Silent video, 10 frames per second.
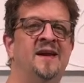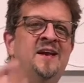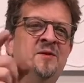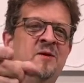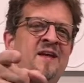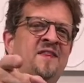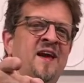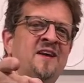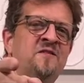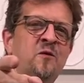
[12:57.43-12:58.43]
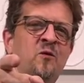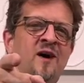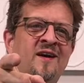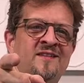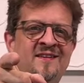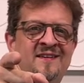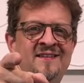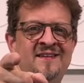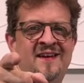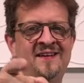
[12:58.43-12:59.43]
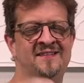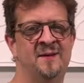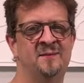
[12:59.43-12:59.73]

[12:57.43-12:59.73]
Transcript: Anyway, thanks for watching today's